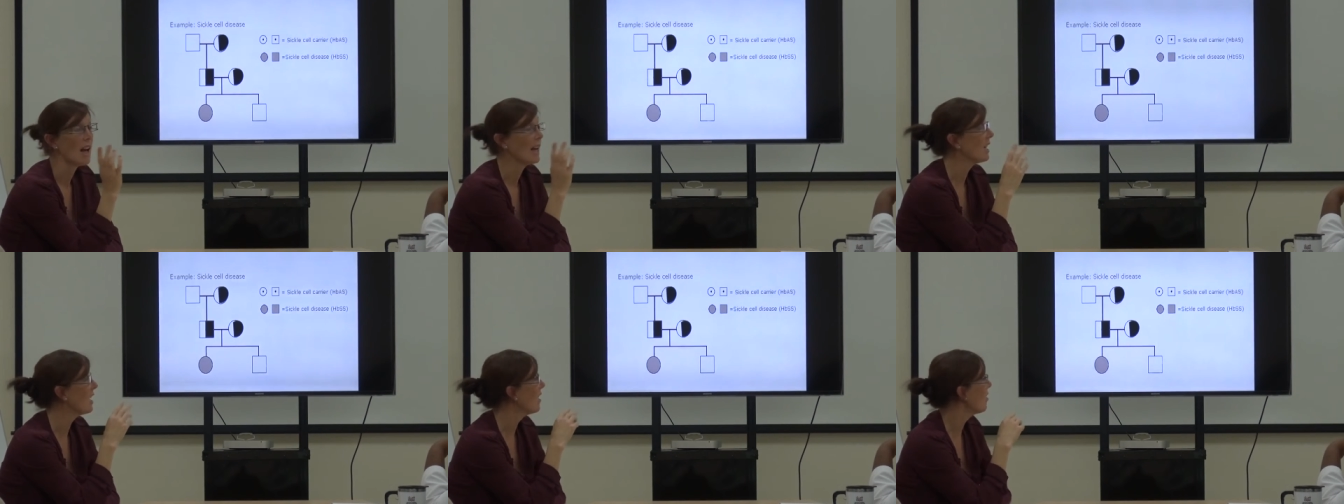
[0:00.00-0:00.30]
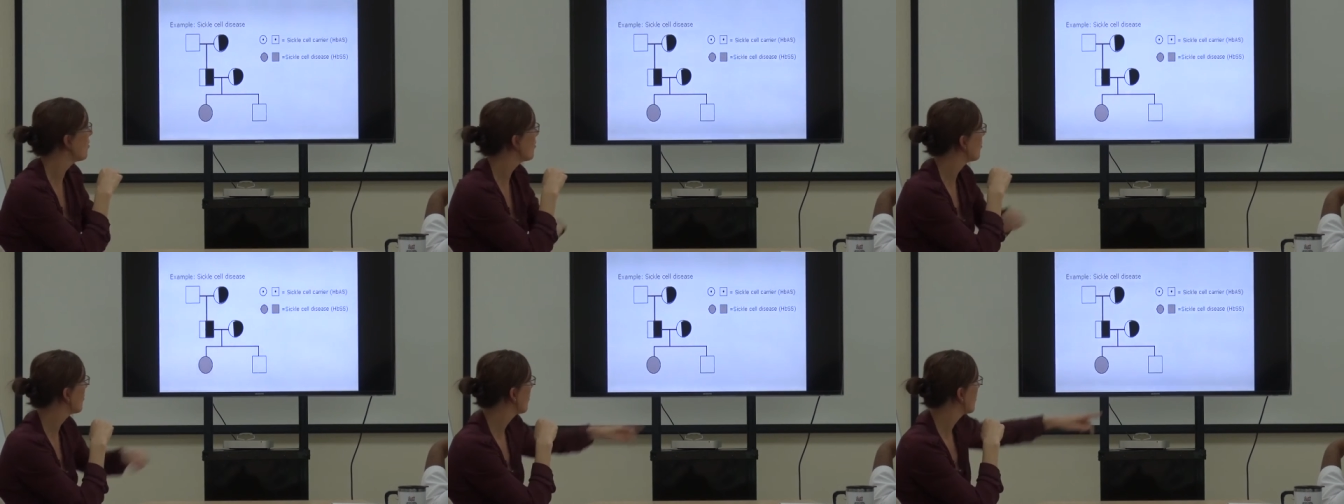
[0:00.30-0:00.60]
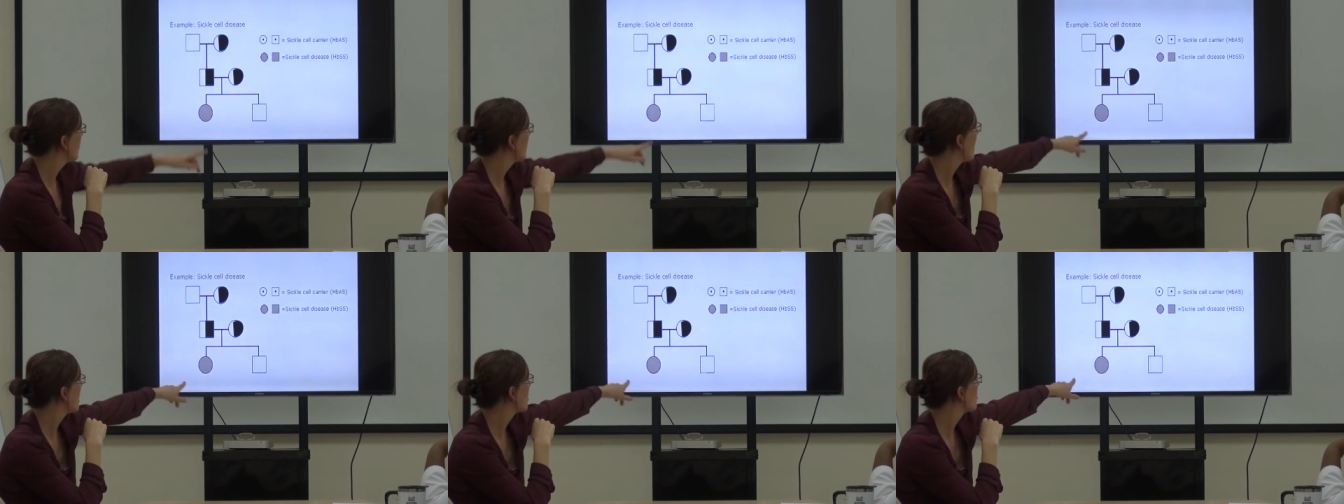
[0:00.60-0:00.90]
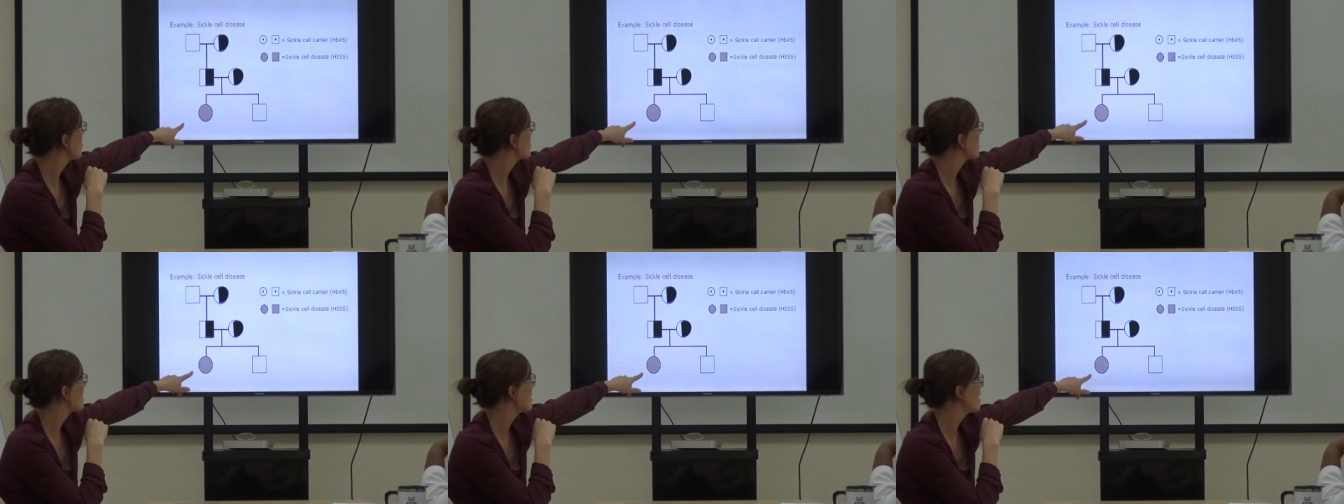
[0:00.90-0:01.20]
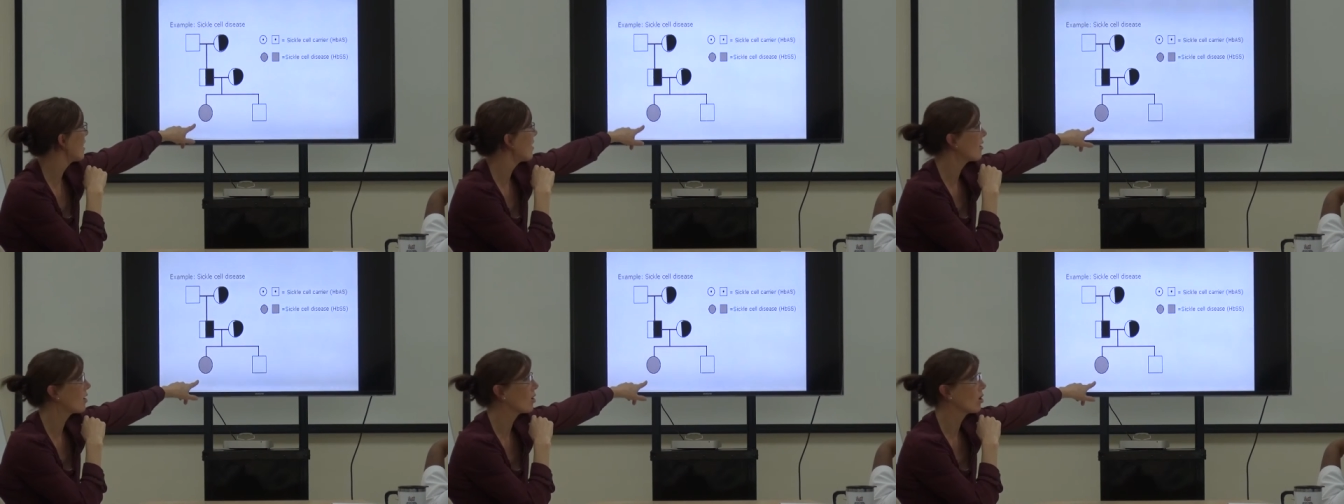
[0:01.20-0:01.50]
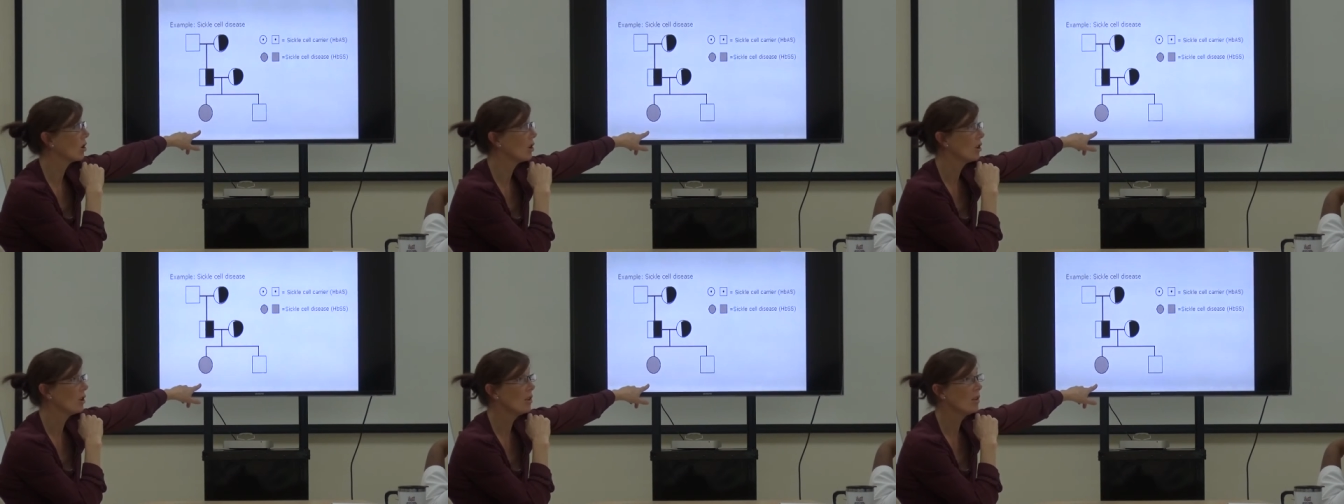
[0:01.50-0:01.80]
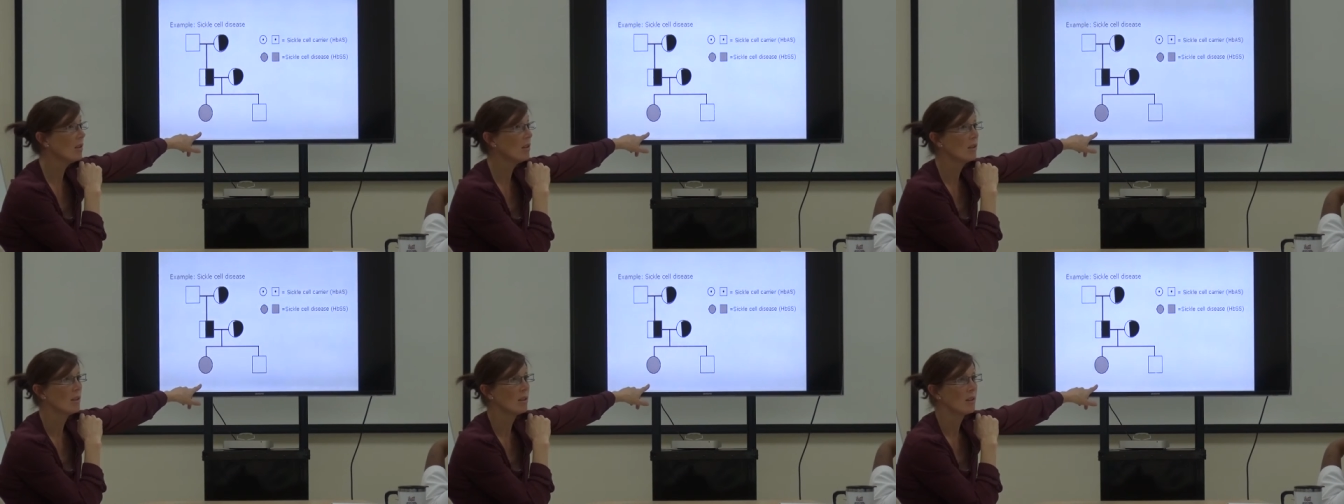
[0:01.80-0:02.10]
And if that was another
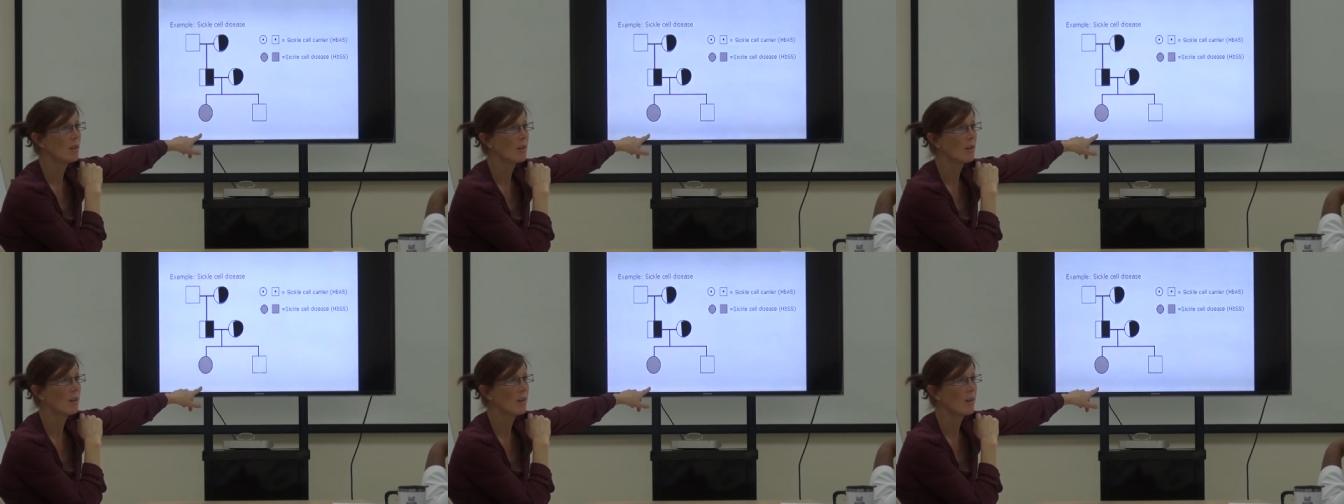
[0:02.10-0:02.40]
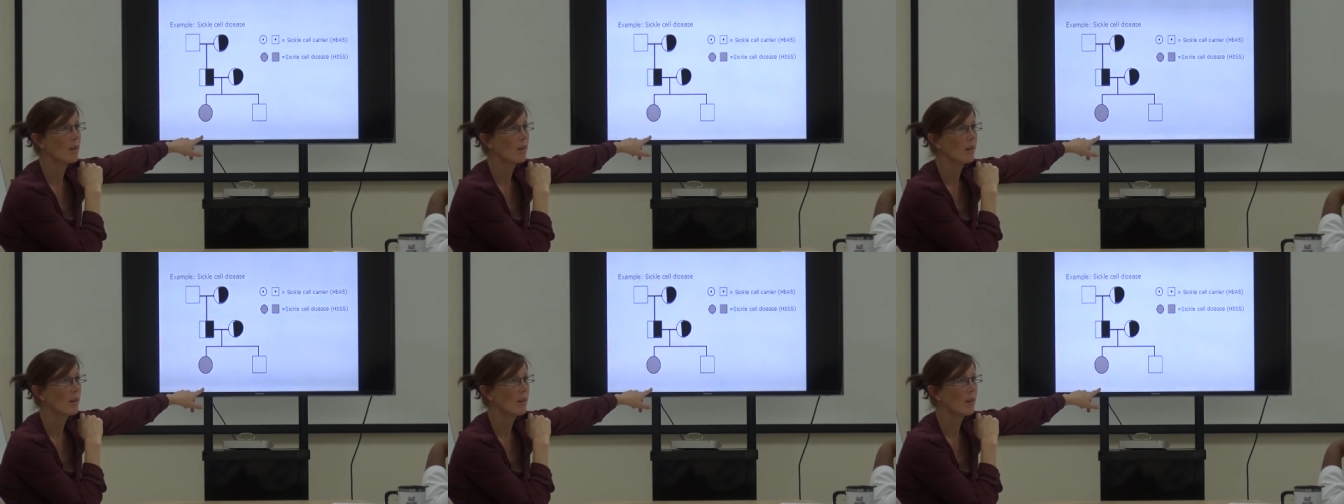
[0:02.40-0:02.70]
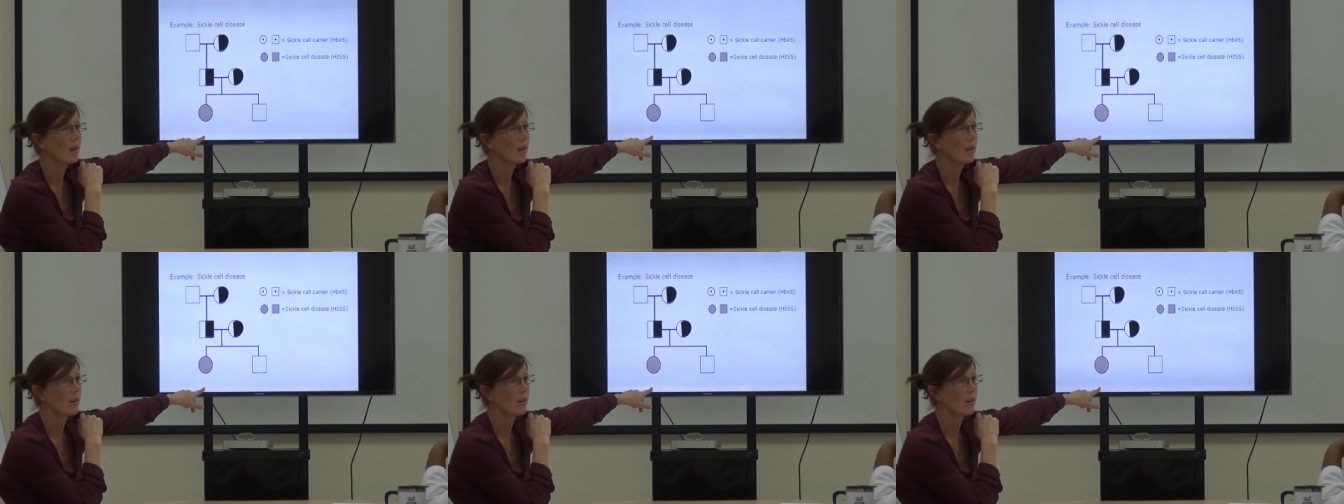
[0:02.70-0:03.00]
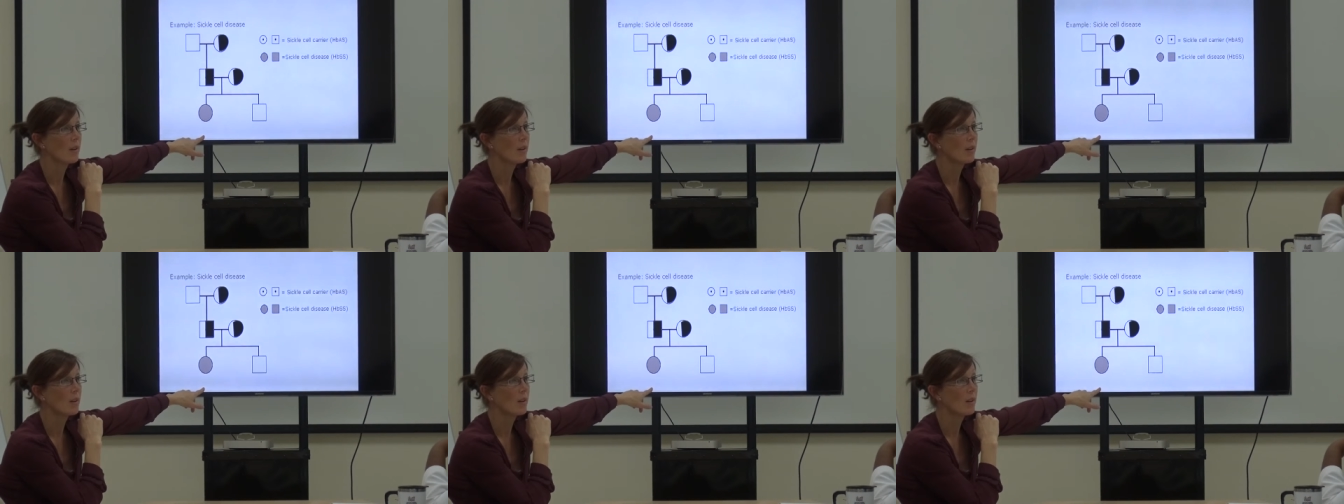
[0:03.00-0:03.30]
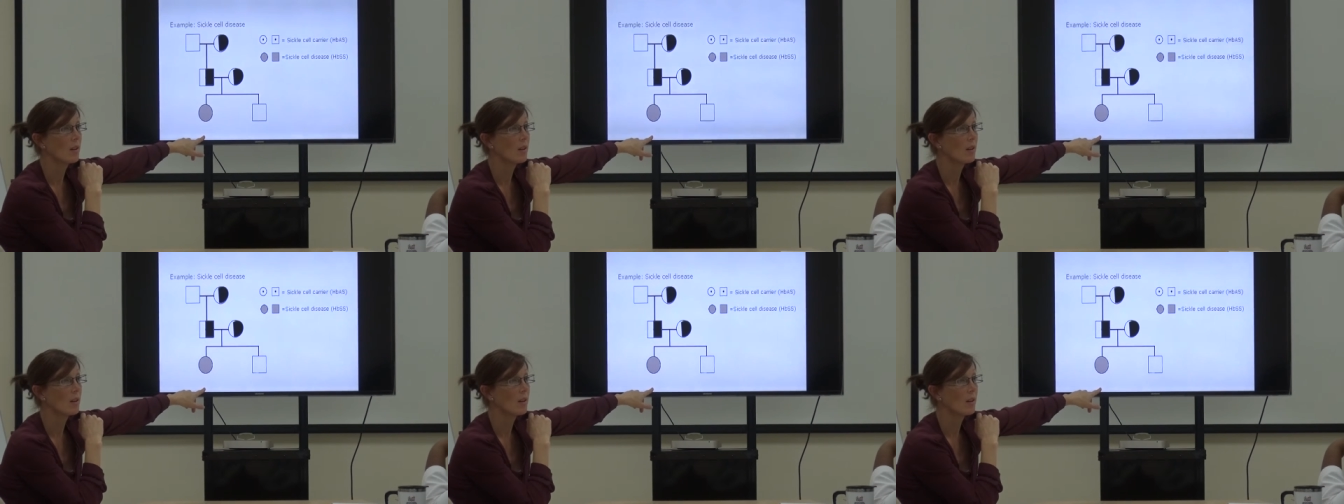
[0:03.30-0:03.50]
girl, she would be.